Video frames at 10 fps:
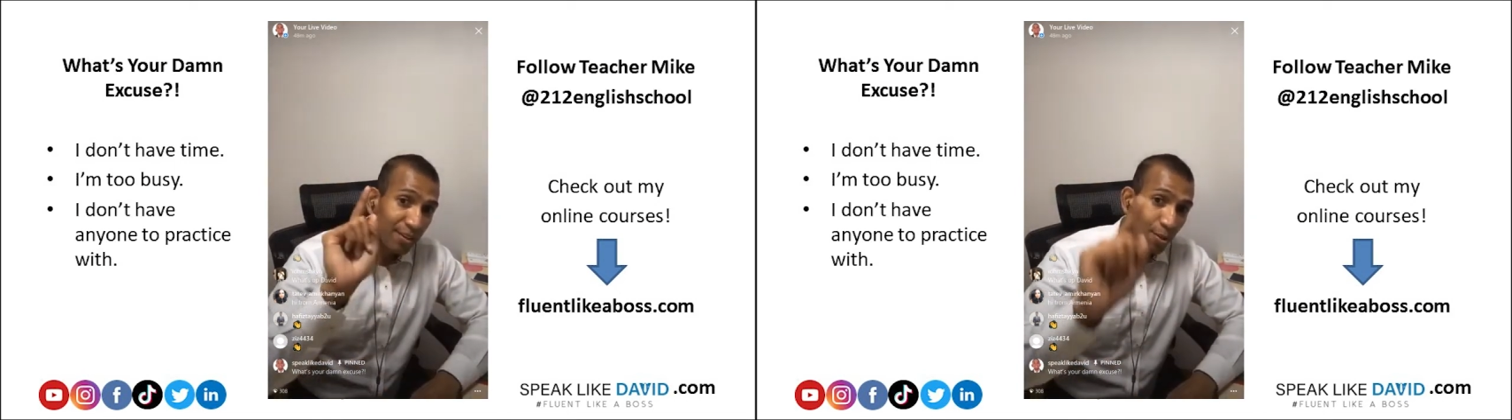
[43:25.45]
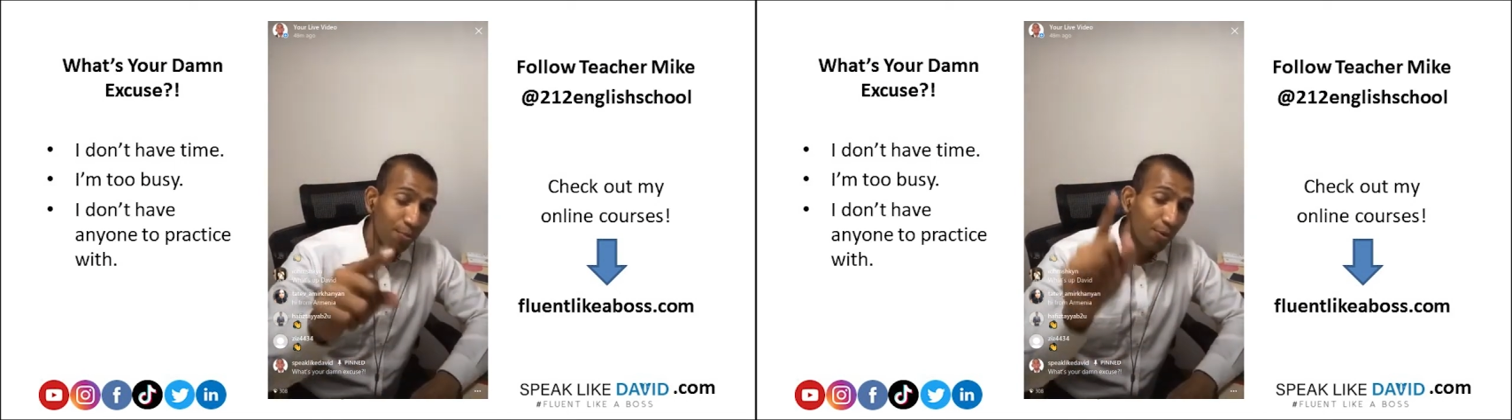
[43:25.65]

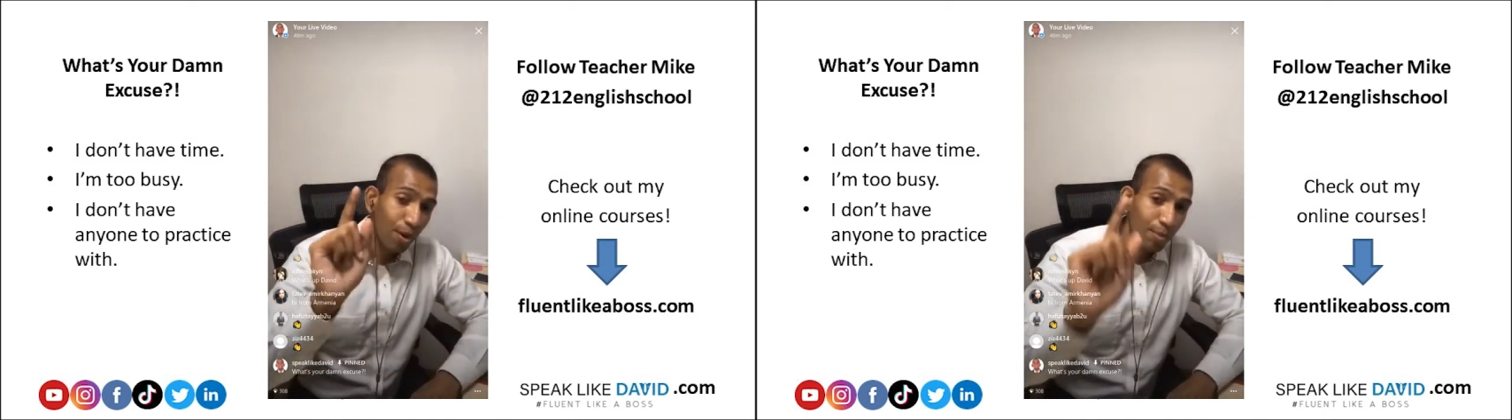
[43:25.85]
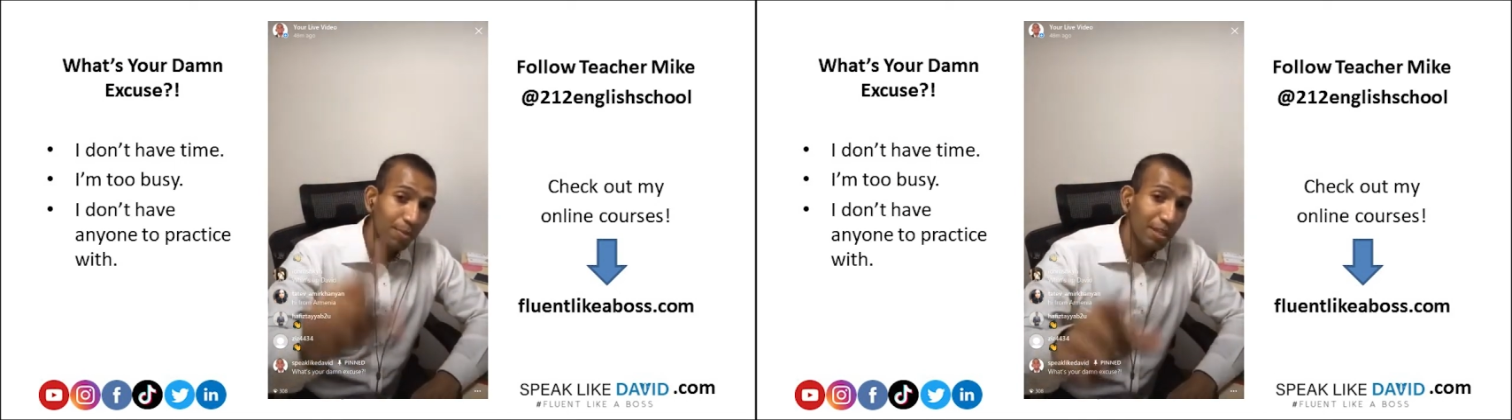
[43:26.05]
you're
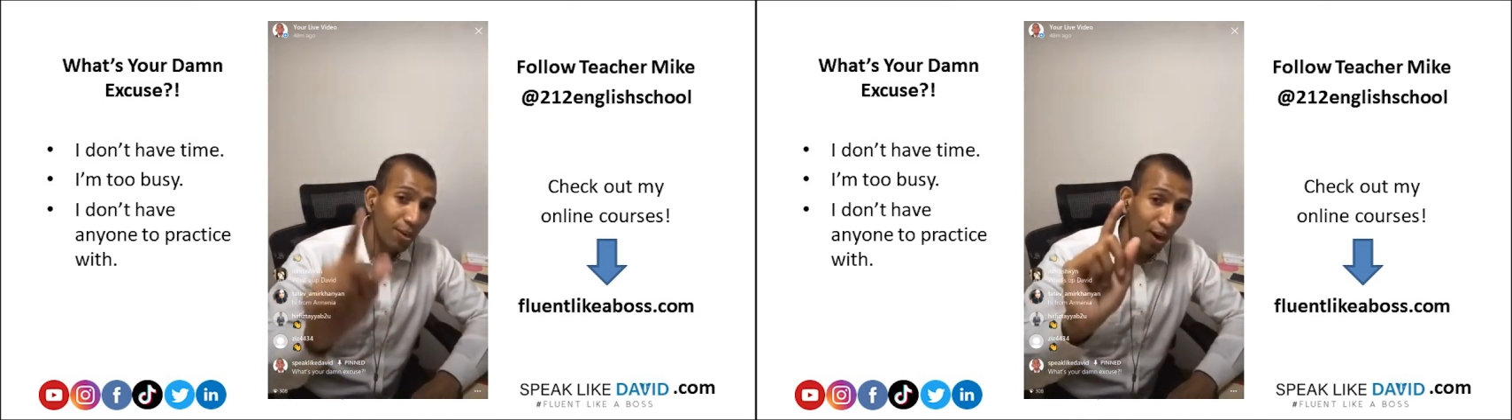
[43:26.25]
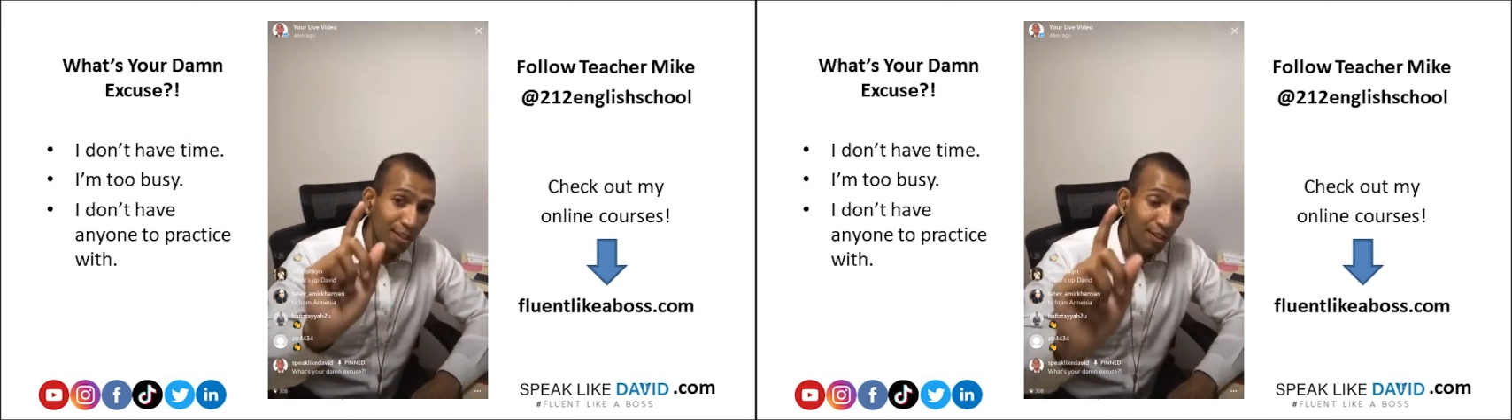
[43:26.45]
probably
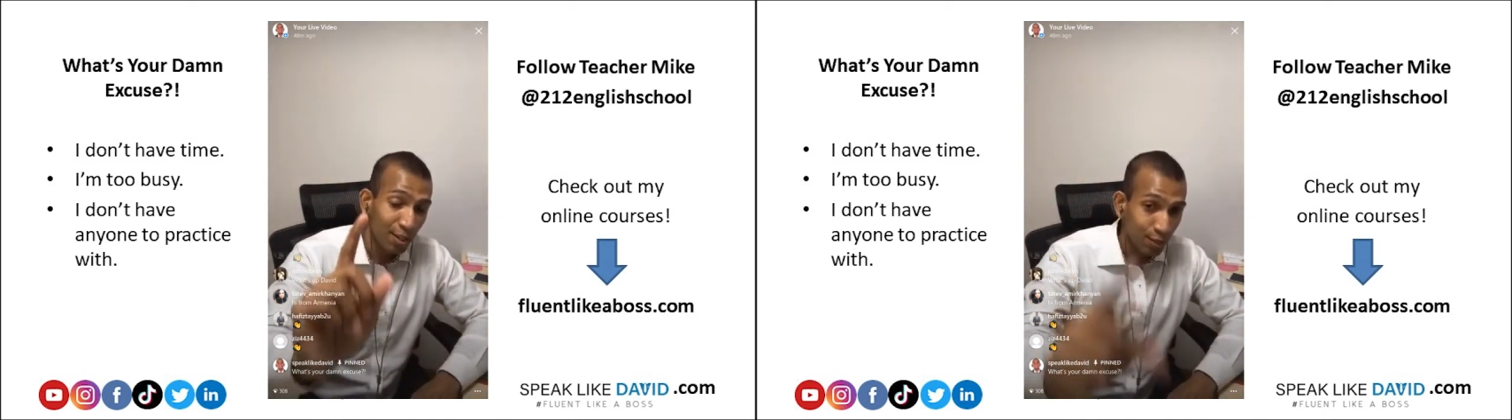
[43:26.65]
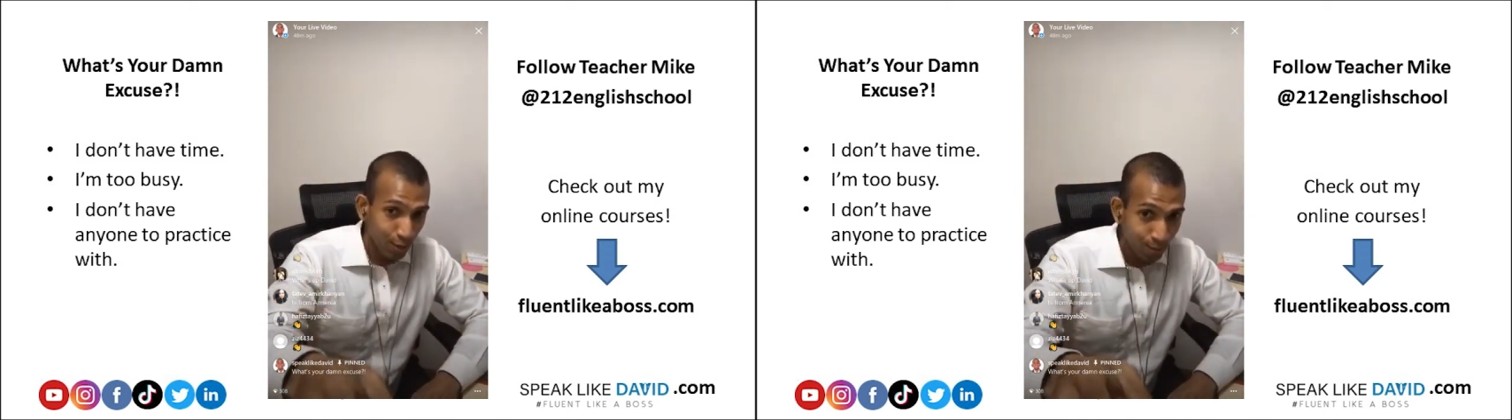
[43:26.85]
not going to
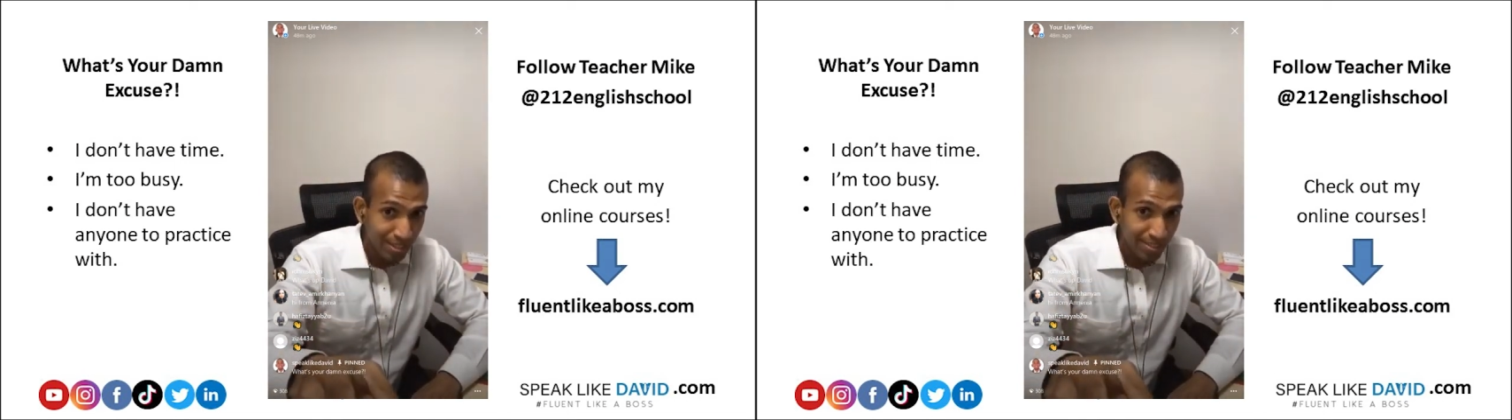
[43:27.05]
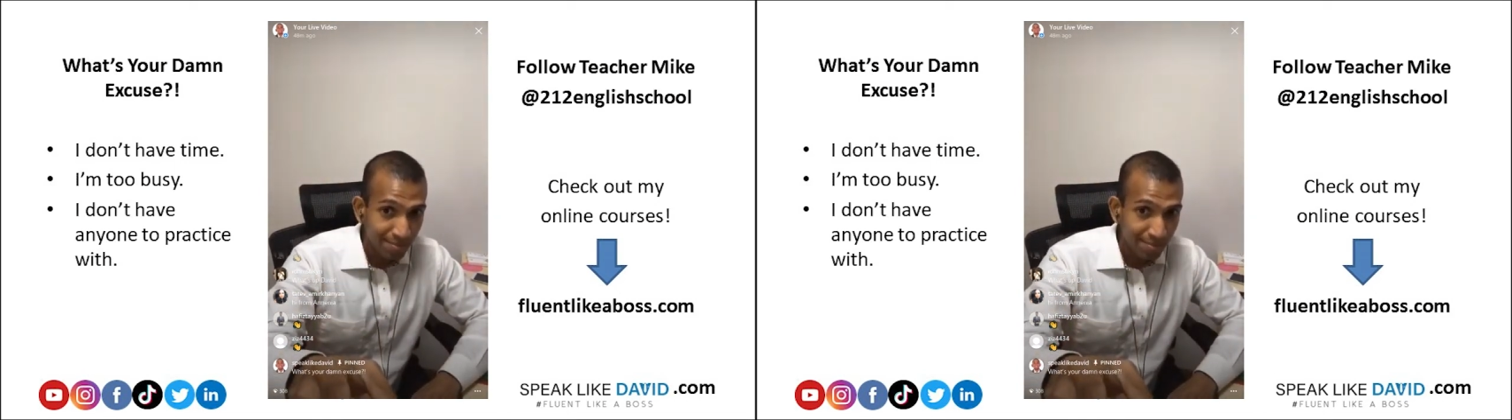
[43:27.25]
use it.